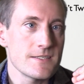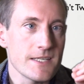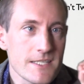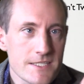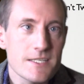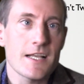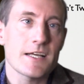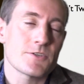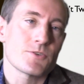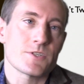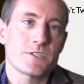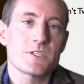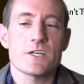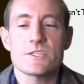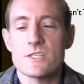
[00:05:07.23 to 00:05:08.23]
intellectual
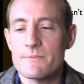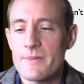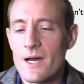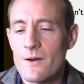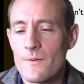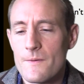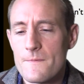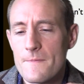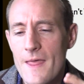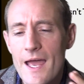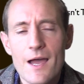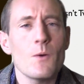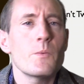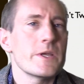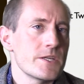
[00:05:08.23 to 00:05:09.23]
discussion about
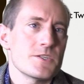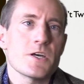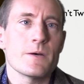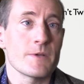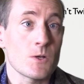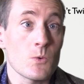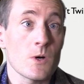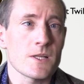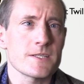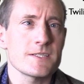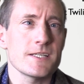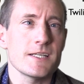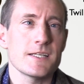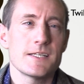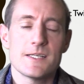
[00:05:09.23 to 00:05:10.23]
how we determine
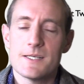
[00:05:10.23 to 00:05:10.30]
quality,